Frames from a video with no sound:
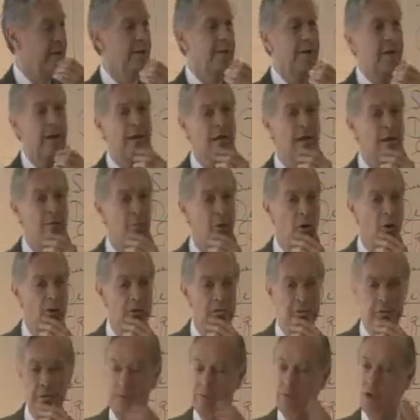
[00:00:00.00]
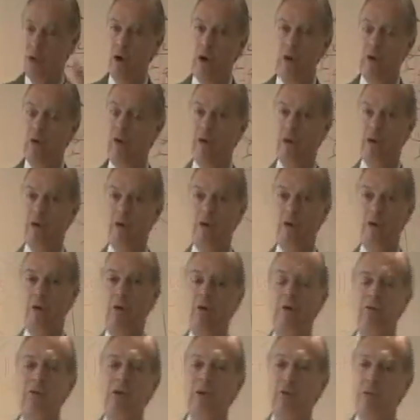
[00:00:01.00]
Greg LeMond?
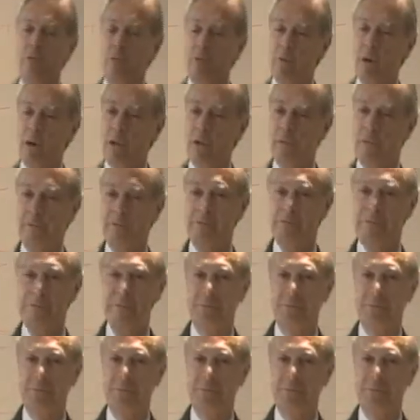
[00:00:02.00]
No, the other one.